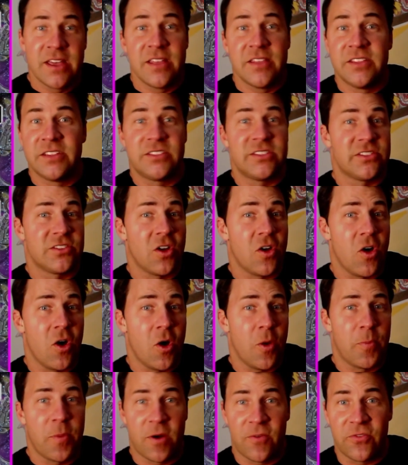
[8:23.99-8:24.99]
This is
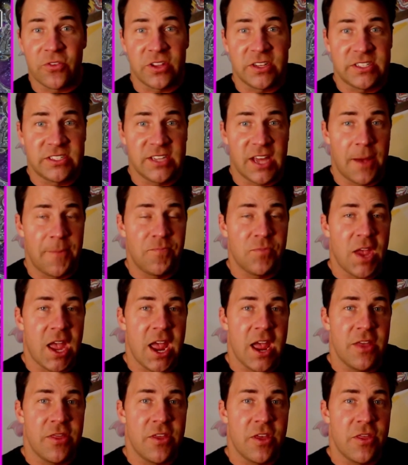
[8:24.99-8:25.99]
all perfectly set.
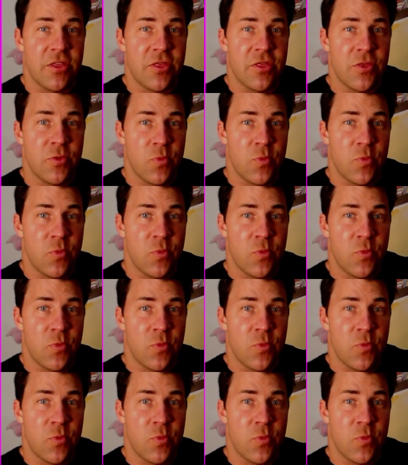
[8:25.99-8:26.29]
And then